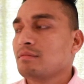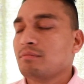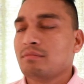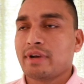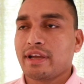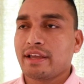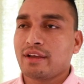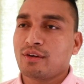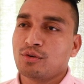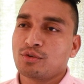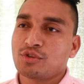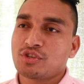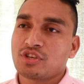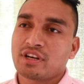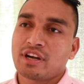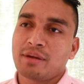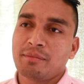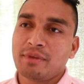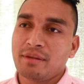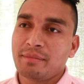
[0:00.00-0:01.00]
my coach
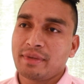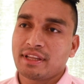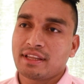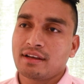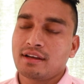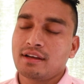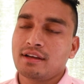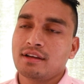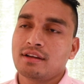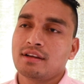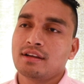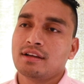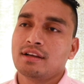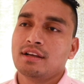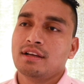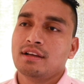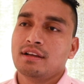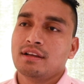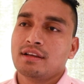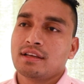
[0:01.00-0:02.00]
Khriemelie Metha,
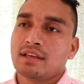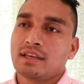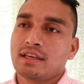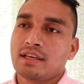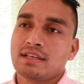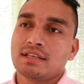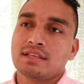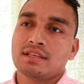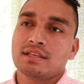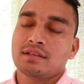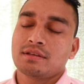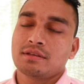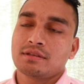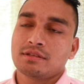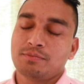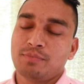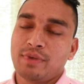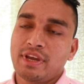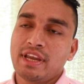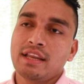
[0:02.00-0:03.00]
he
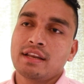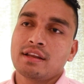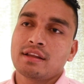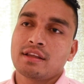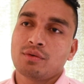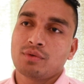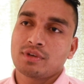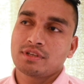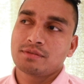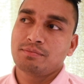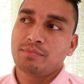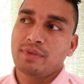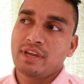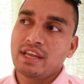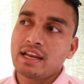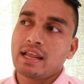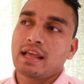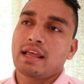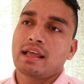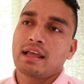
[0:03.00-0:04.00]
was
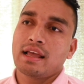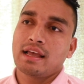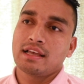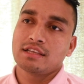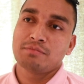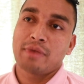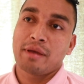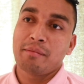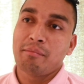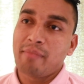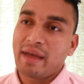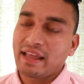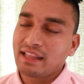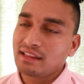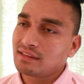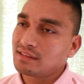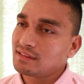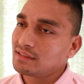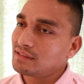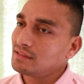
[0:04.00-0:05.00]
been as my
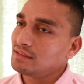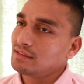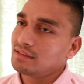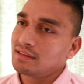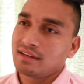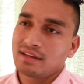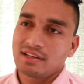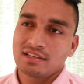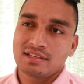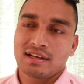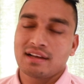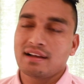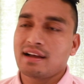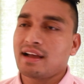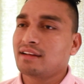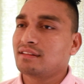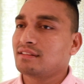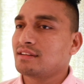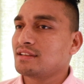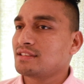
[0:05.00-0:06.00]
mentor, and as a
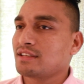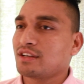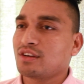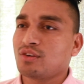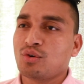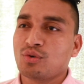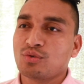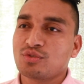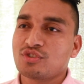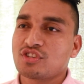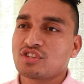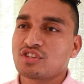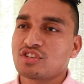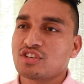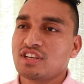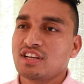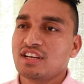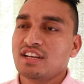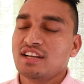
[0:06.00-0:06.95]
guider, as a coach,